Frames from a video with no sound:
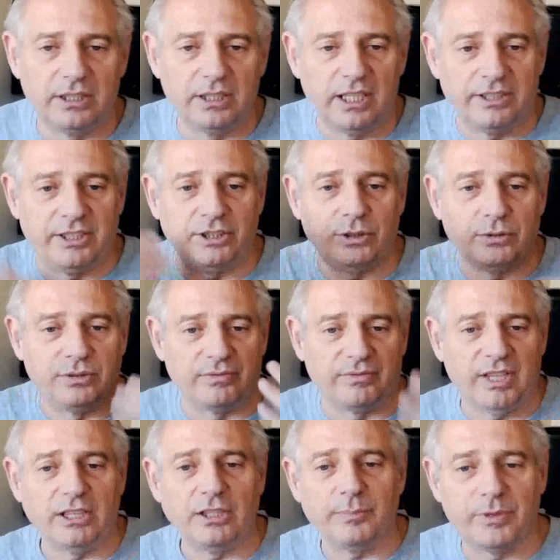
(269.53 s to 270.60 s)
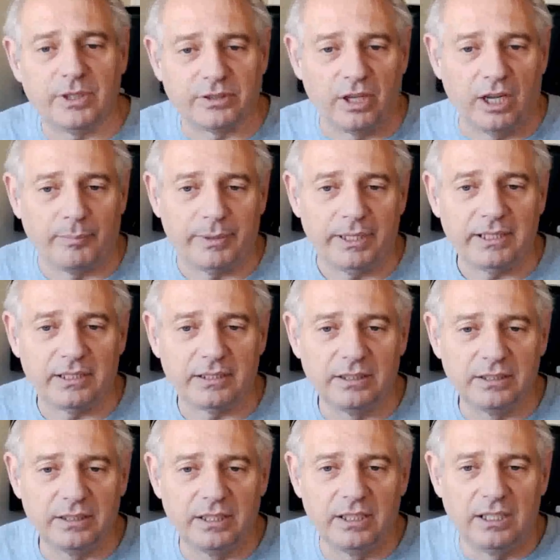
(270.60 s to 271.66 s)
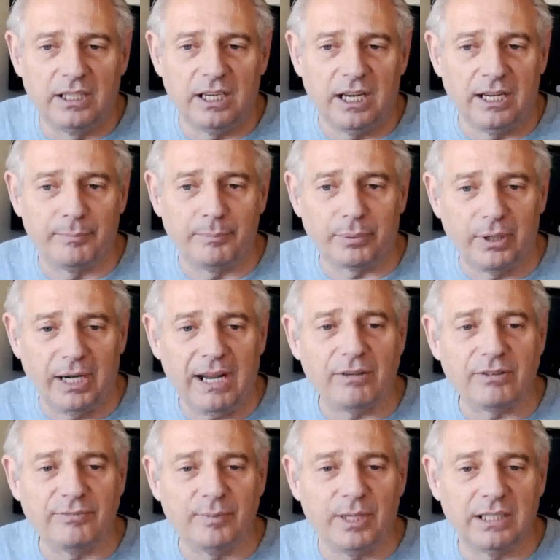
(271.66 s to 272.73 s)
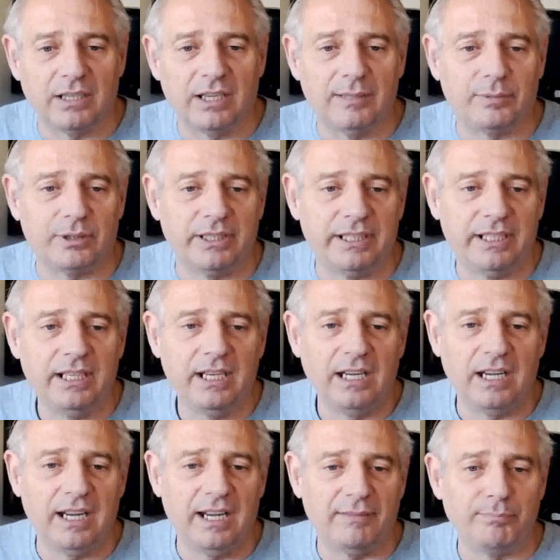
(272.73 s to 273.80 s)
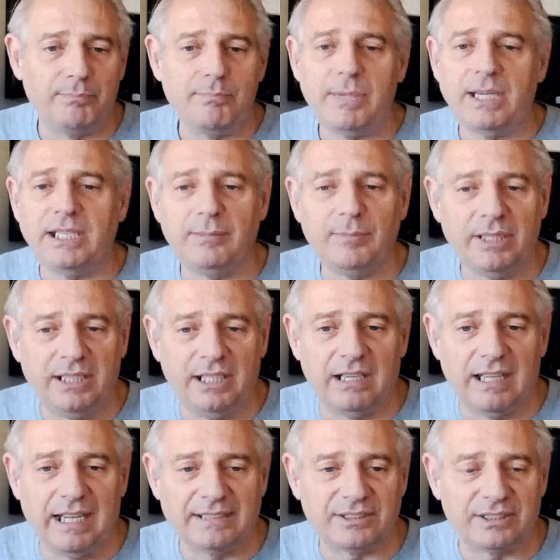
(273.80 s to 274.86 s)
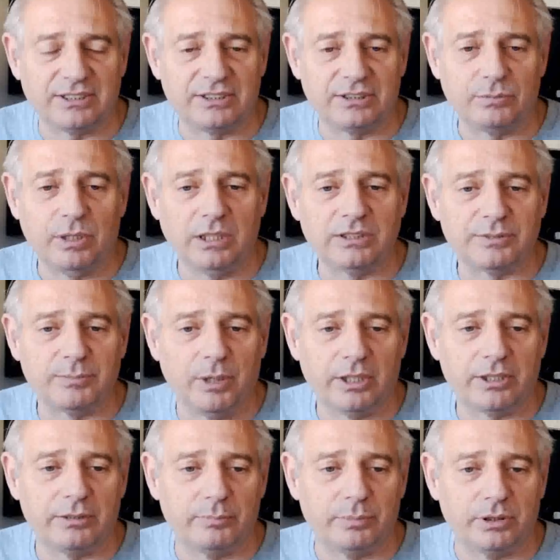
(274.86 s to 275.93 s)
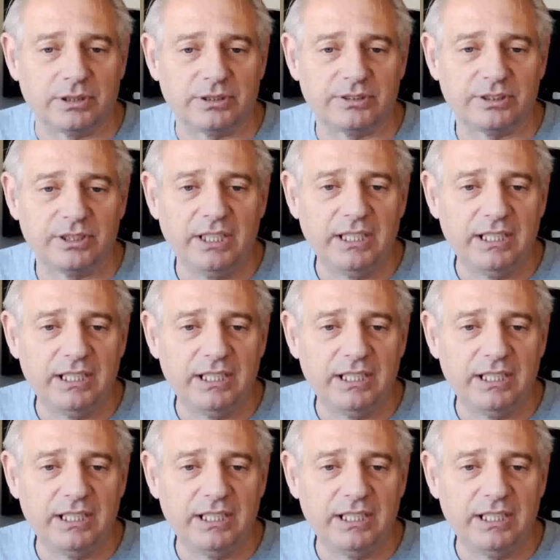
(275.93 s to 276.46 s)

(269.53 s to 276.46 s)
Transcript: And then you develop the topic. "I'm proud of my library. I have many, many classics as well as modern books.